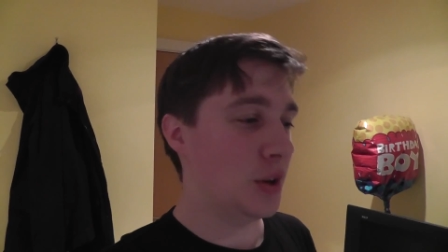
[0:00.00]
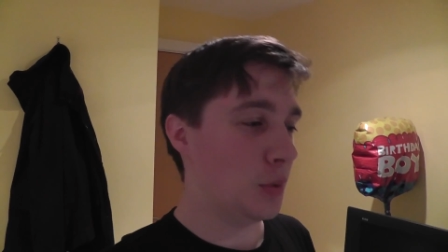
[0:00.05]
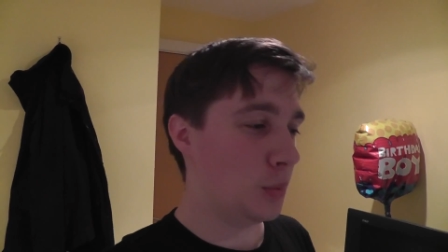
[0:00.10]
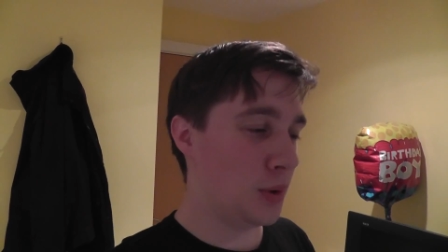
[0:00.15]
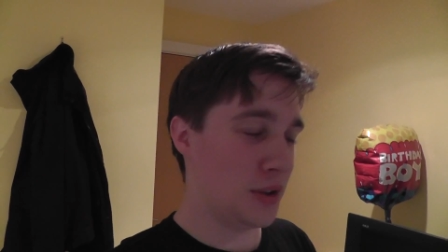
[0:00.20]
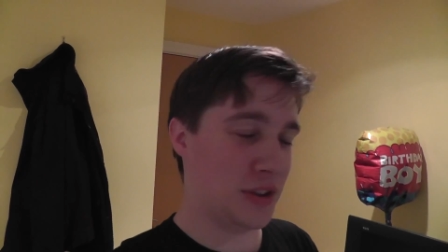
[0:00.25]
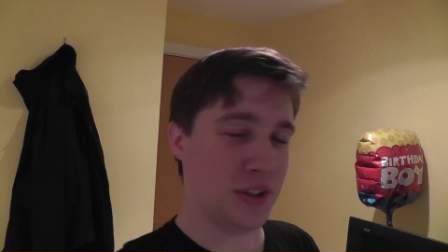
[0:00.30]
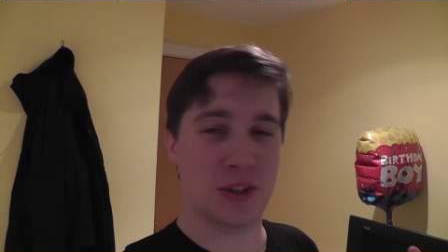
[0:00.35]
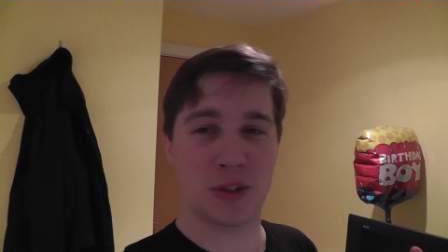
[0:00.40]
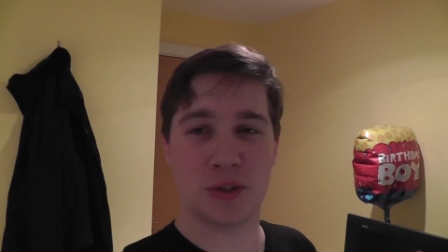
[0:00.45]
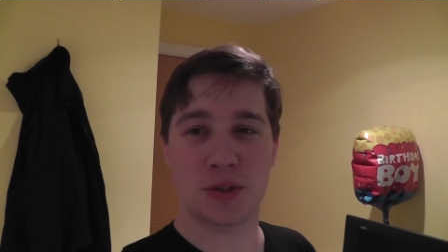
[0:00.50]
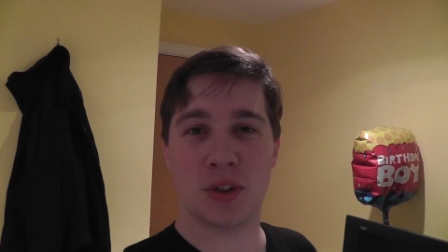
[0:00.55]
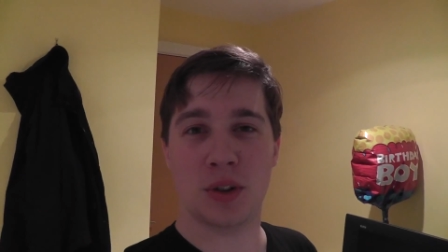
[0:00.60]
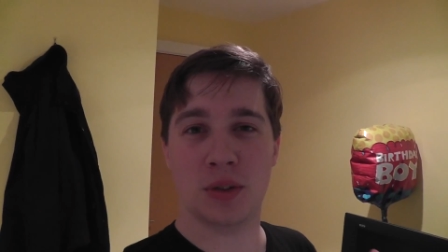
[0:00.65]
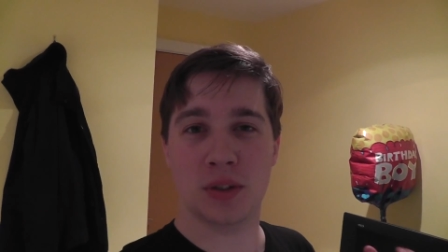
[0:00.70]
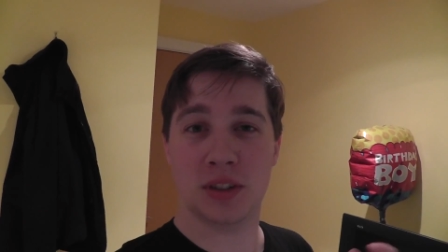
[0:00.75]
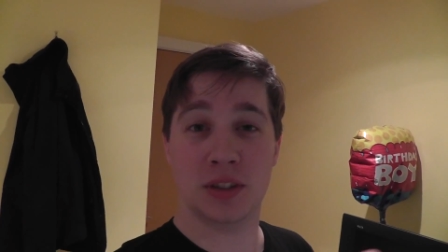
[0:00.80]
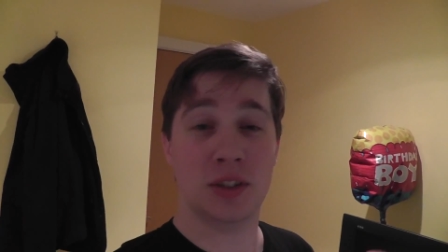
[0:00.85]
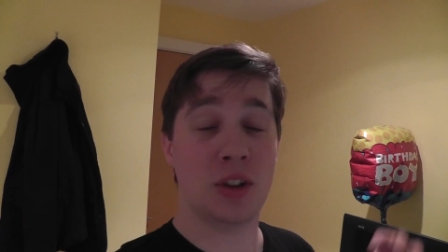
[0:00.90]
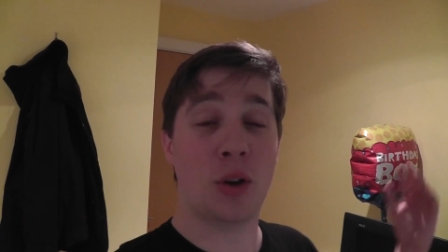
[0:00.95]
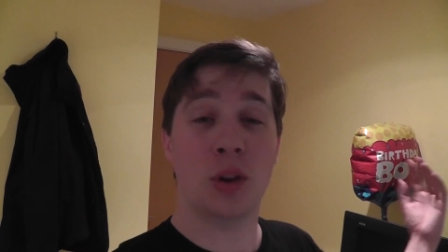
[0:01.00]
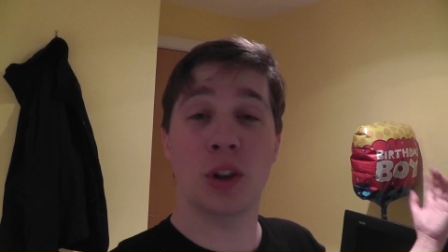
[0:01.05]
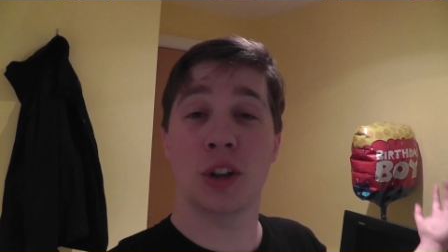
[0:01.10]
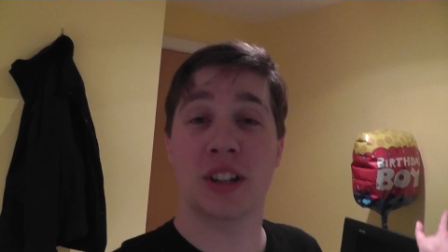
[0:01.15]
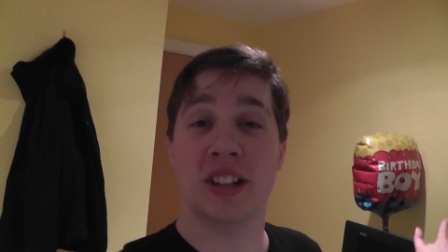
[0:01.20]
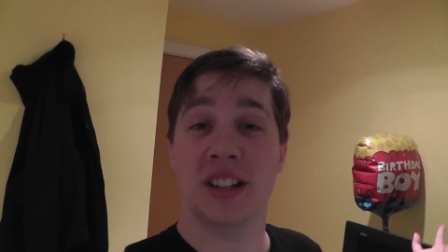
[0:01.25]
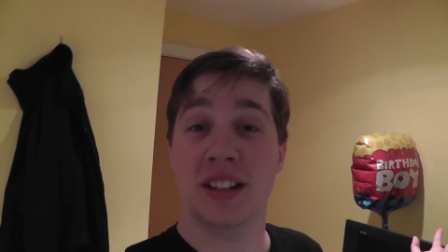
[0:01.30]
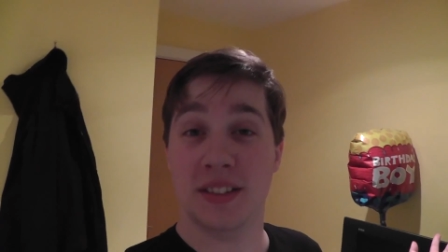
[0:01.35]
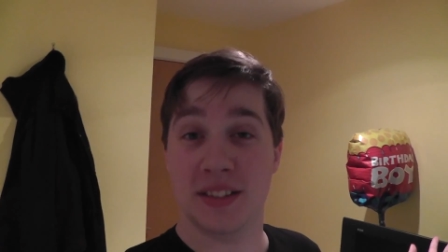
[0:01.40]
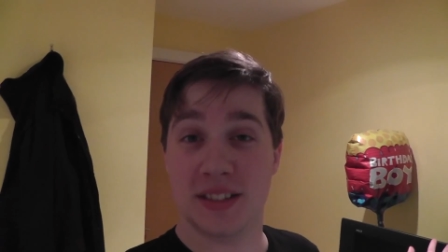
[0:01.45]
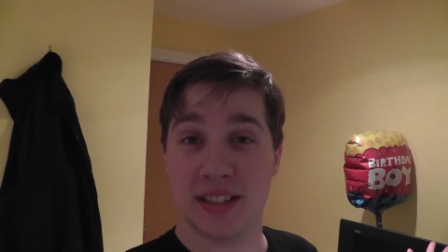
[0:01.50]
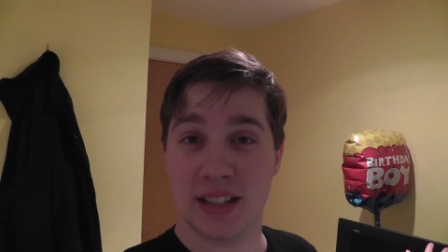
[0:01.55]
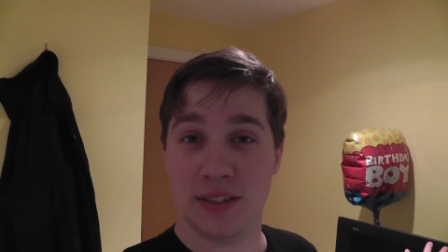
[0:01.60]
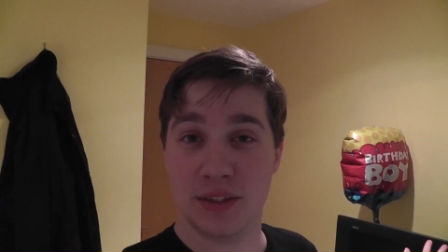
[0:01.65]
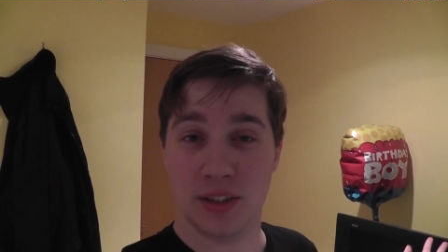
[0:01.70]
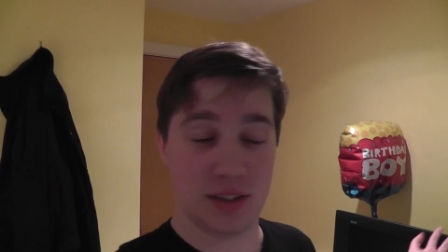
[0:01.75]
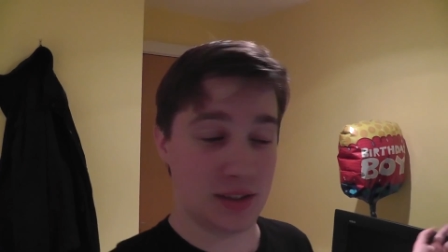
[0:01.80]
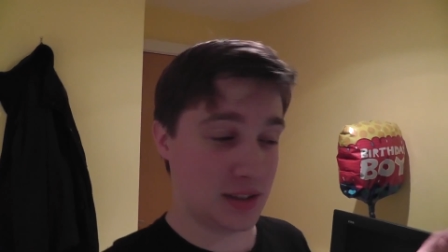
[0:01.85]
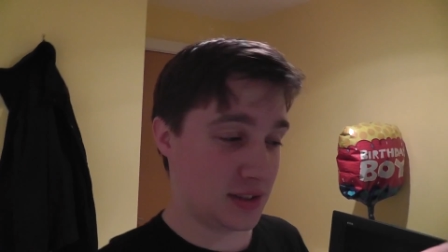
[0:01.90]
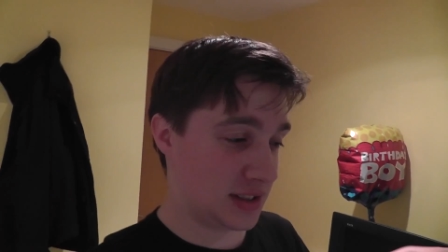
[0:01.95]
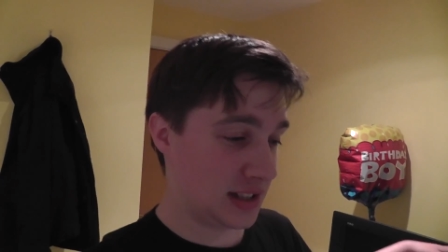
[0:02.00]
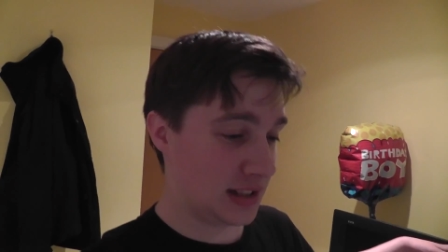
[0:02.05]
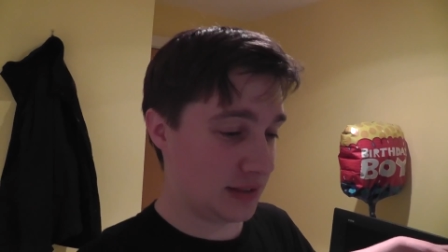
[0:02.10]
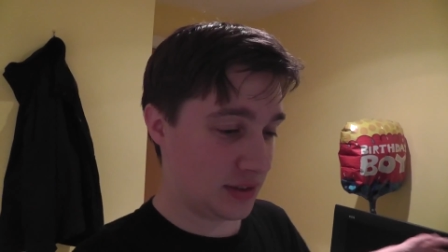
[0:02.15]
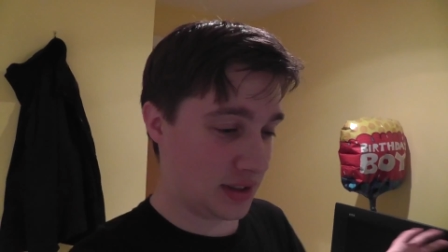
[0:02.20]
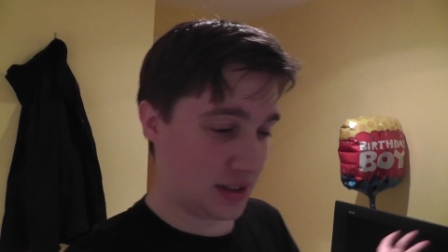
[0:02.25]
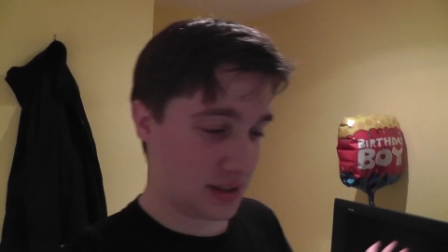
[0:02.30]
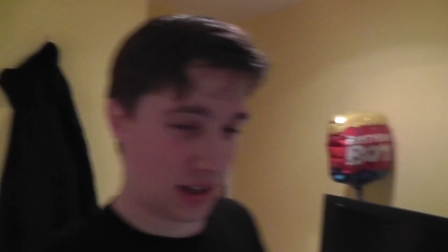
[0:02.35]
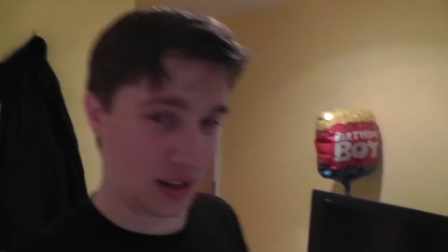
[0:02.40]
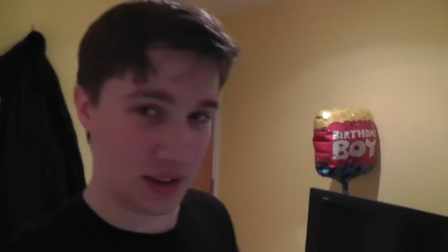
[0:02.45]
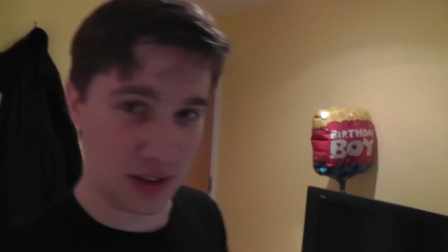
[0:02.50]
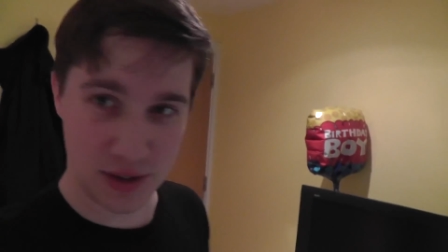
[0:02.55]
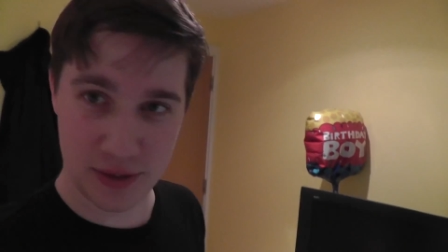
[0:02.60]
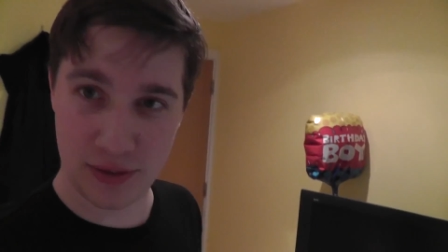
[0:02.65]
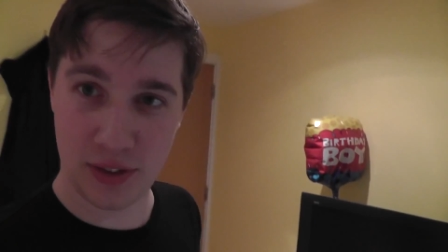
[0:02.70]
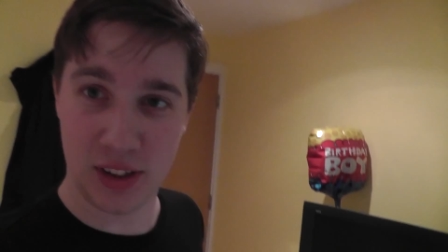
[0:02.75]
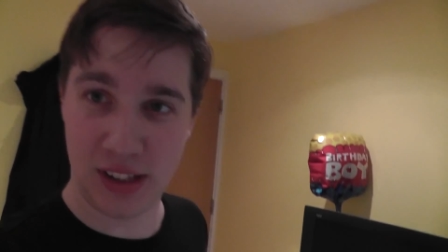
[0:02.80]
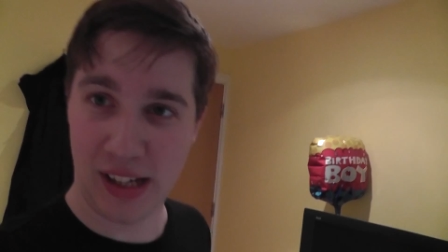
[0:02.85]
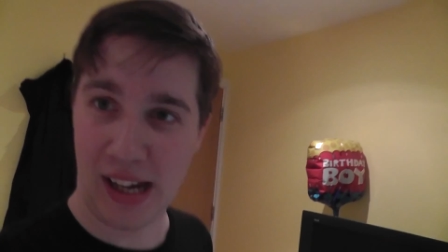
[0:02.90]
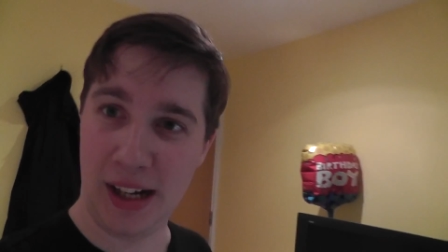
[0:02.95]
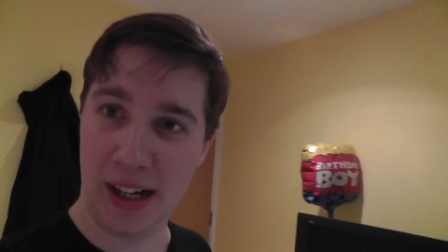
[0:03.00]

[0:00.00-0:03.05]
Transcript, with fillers: with the controller, not looking at the TV because the TV's at this funny